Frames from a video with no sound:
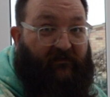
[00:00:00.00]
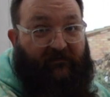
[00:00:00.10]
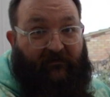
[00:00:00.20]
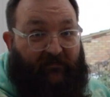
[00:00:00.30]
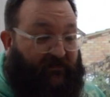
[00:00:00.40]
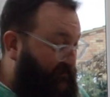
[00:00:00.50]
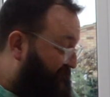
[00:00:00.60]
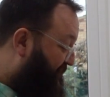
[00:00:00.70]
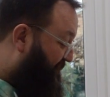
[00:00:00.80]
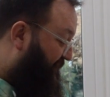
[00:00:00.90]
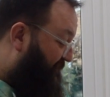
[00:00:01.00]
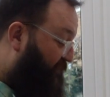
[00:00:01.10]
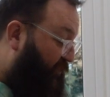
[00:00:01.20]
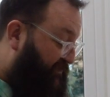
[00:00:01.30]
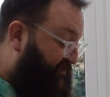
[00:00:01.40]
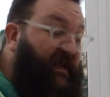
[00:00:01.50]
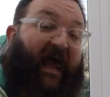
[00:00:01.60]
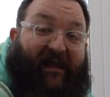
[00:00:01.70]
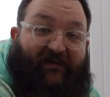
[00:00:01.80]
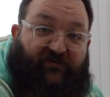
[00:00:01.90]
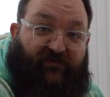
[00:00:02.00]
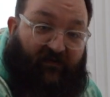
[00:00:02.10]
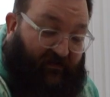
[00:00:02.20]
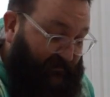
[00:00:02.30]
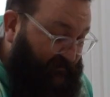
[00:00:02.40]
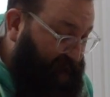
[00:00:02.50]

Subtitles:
Number 3, what's the action like?